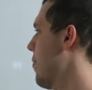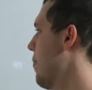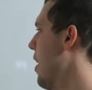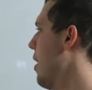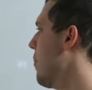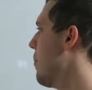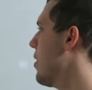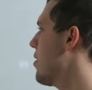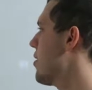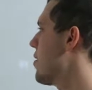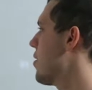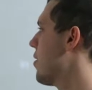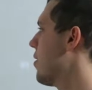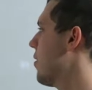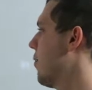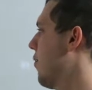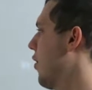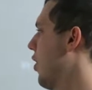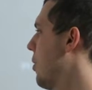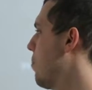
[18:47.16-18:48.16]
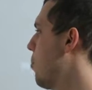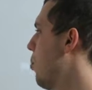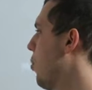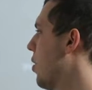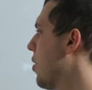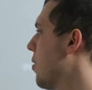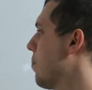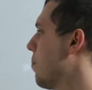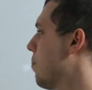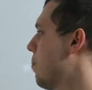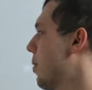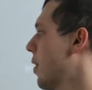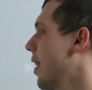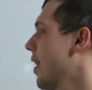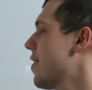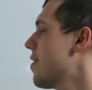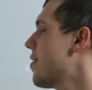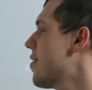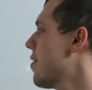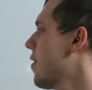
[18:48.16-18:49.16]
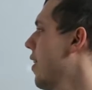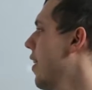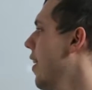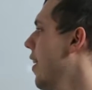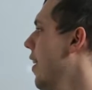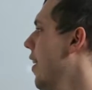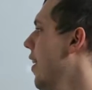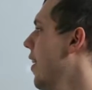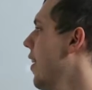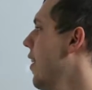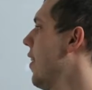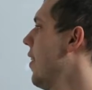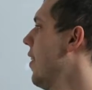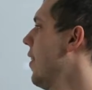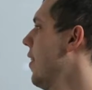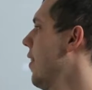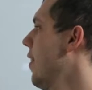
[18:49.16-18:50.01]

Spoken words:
Commandments, very important, plus, don't